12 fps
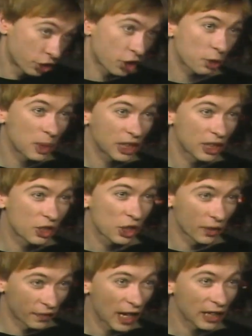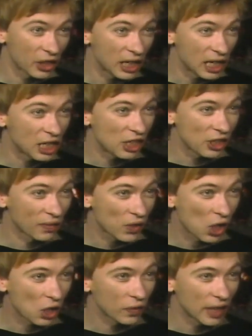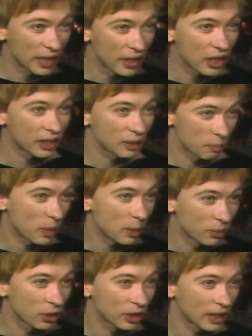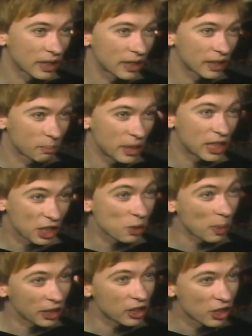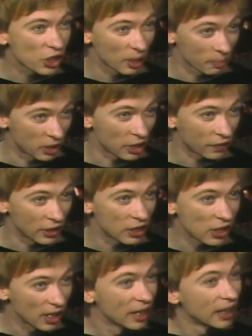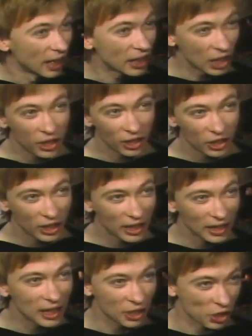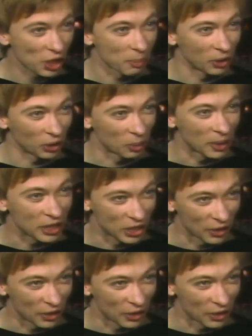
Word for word: just because the fact that Andy's involved. I think people are going to be expecting something different, and I think they're going to get something a little bit